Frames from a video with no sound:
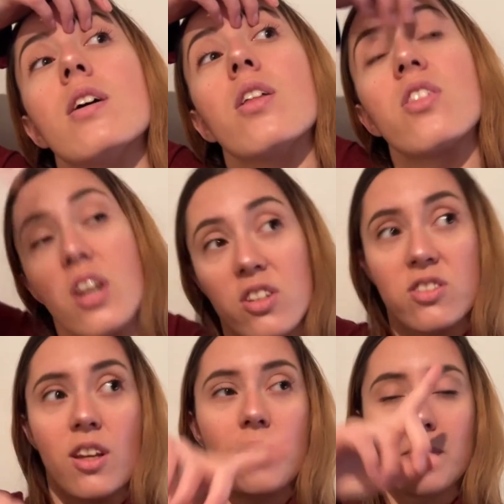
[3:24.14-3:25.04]

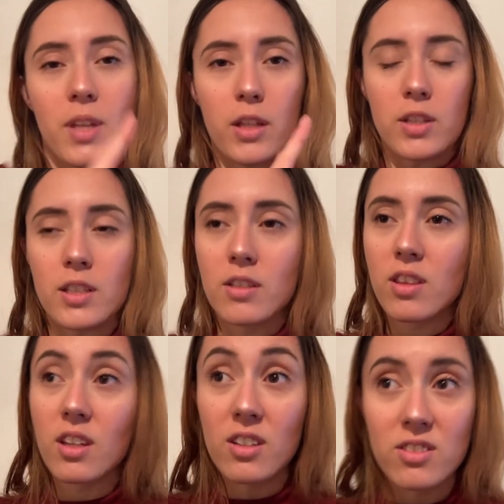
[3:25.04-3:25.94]
Thursday
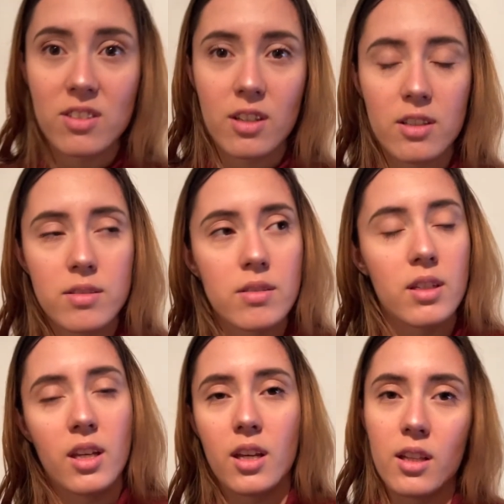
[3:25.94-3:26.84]

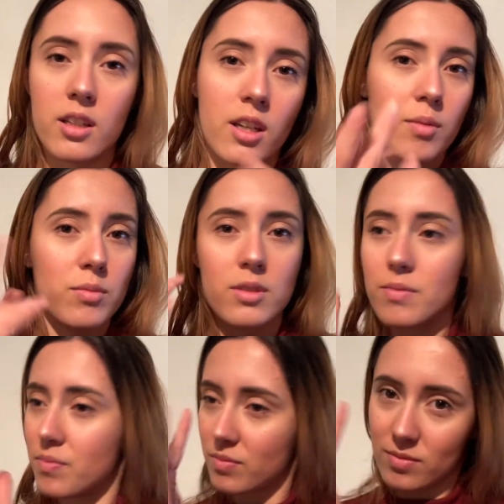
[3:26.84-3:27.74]
again, like
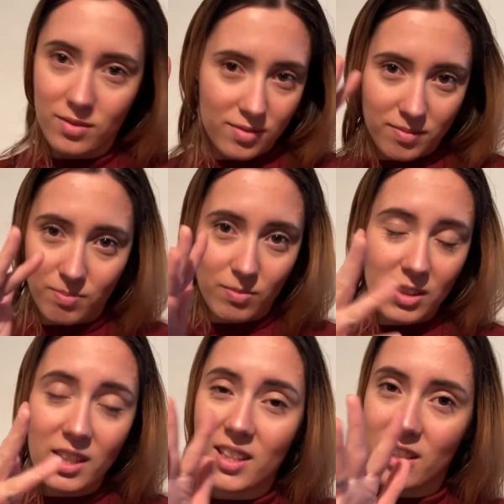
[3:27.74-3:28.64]
I'm the
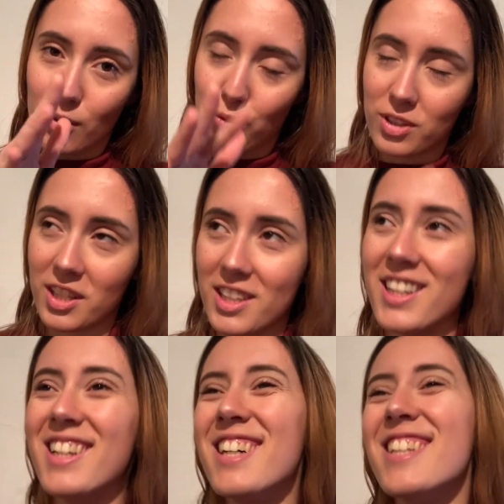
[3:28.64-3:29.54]
days are different here.
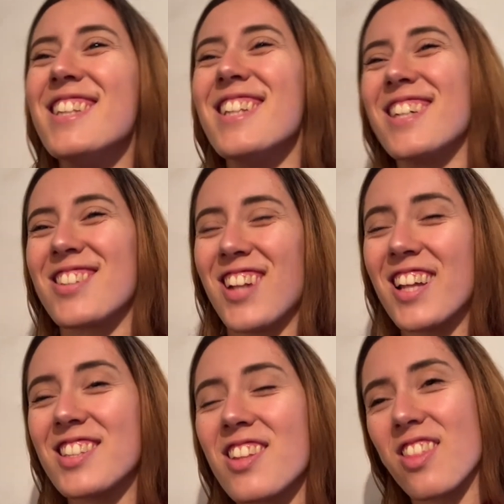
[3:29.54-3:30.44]

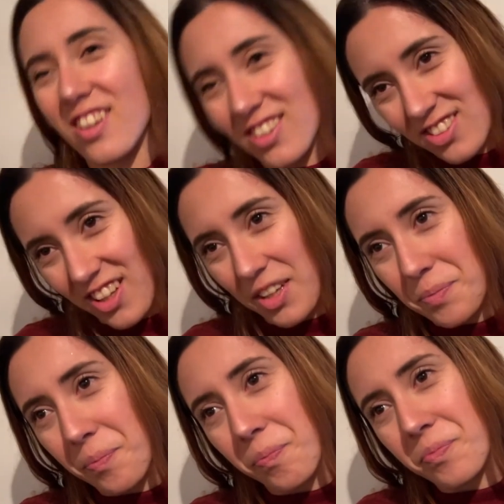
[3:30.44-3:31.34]
Tonight is Thursday,
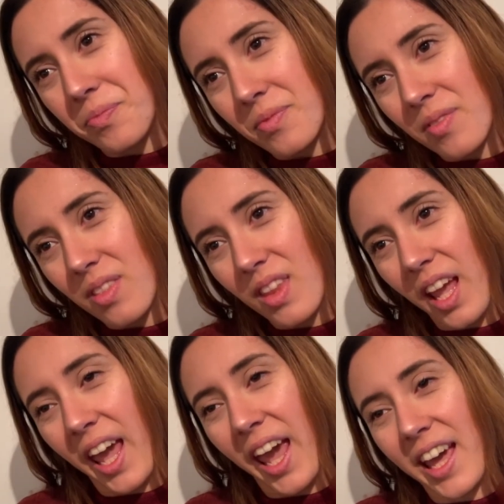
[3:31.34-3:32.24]

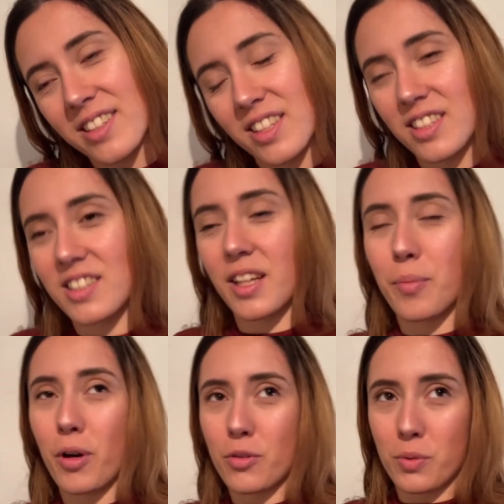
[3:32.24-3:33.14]
and the
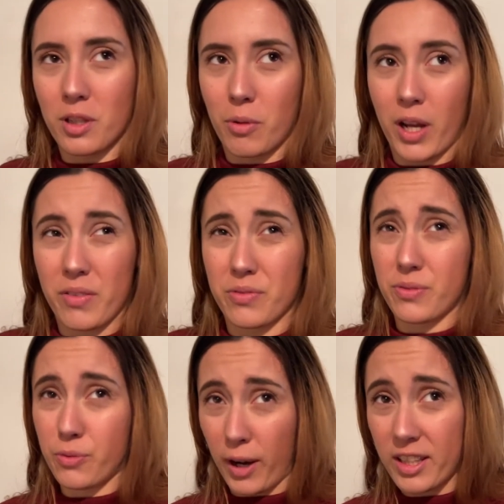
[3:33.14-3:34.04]
box will arrive
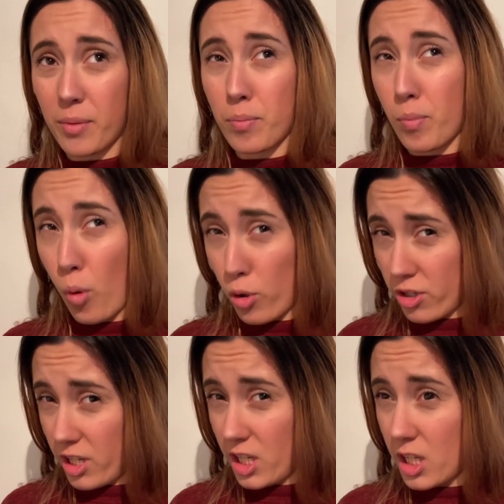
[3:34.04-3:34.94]
Saturday
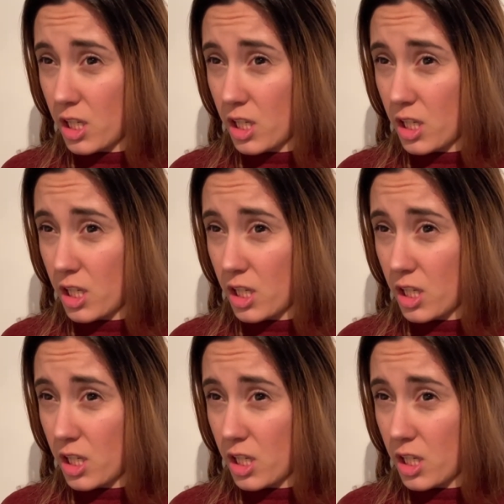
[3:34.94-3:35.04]
morning.